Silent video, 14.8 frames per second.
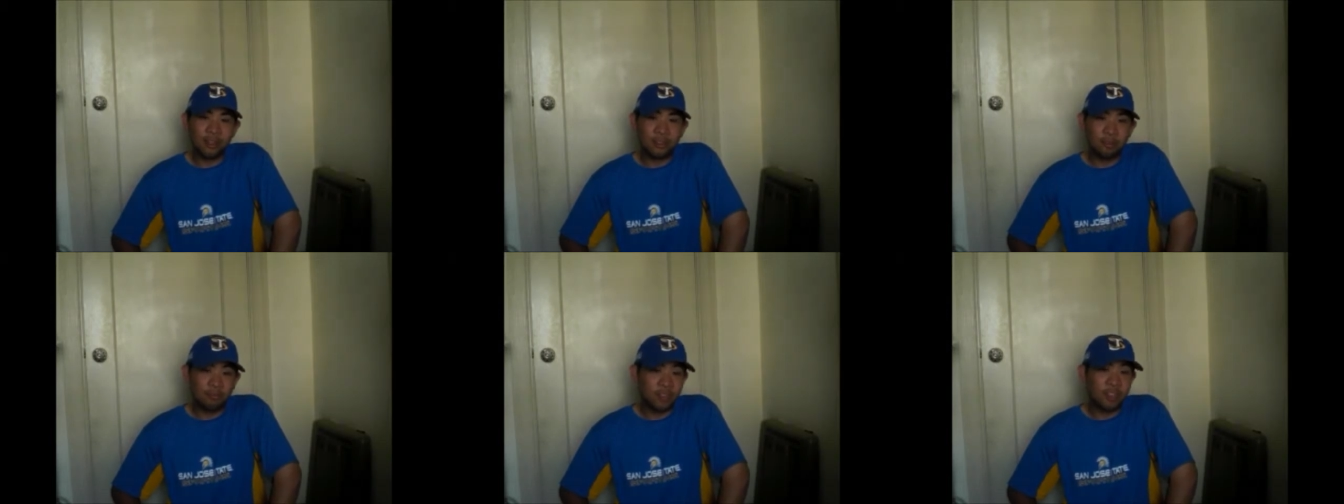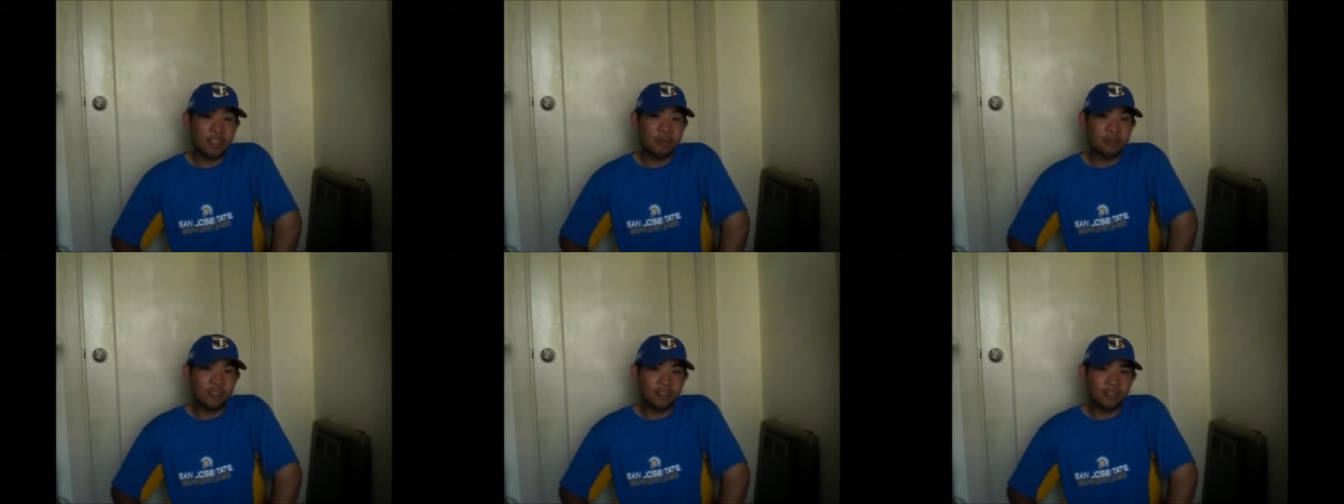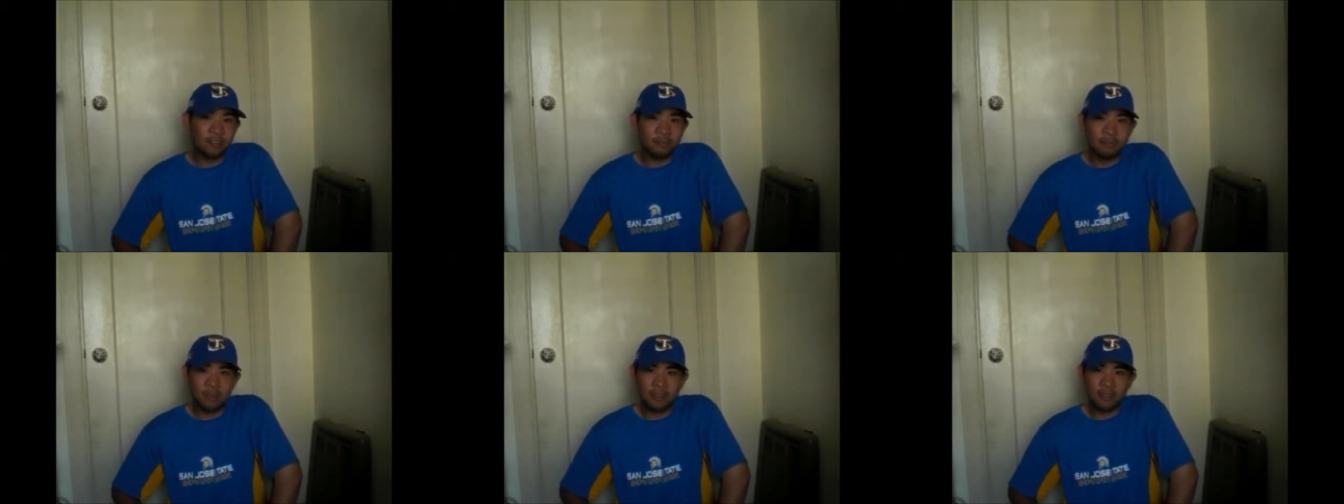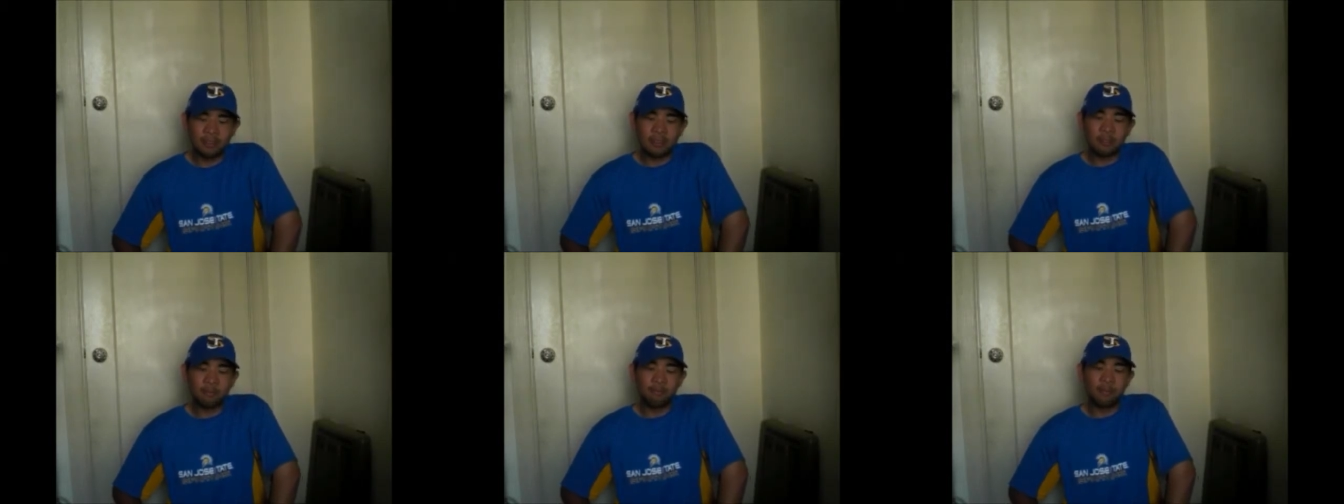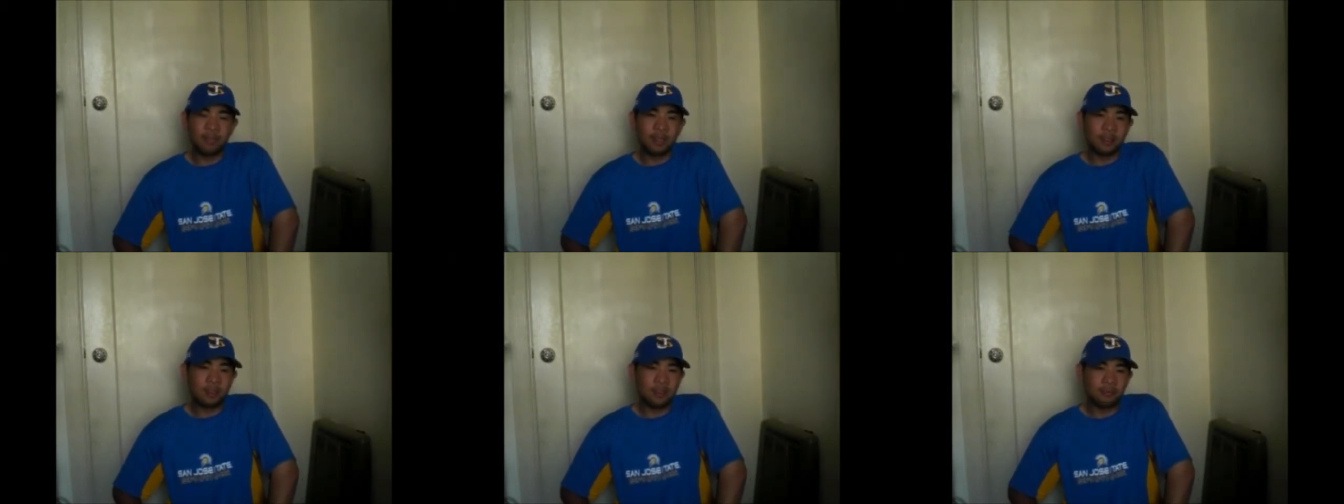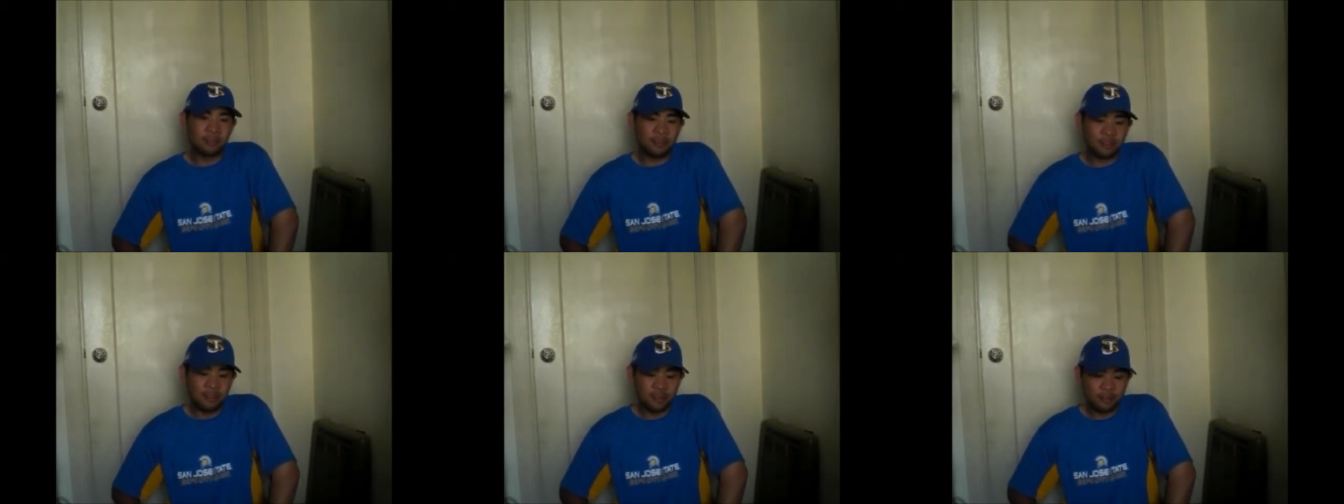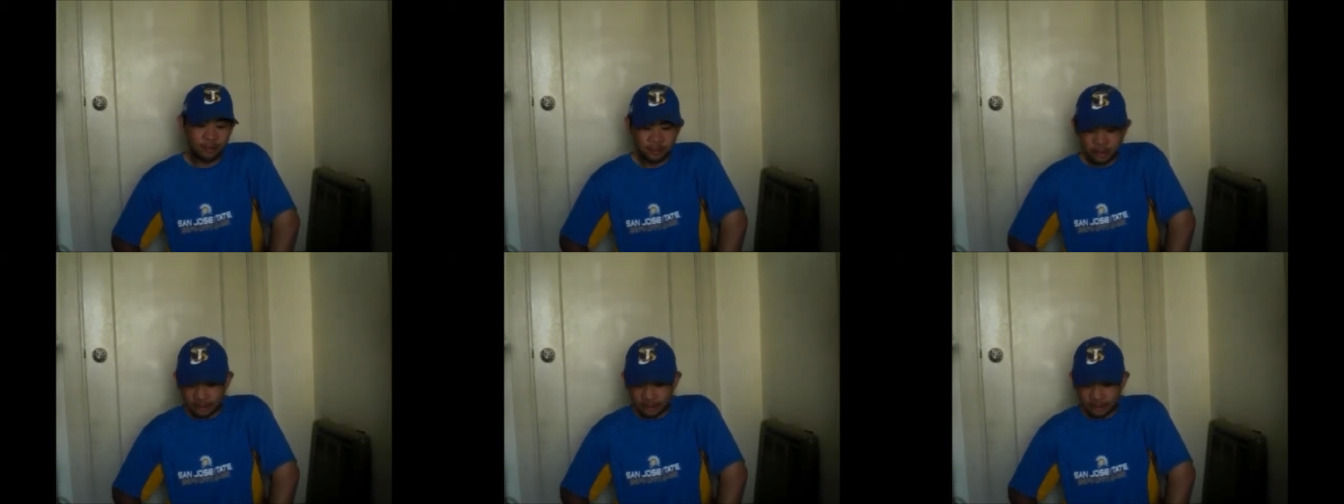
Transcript: So play up, guys, as the the conference says.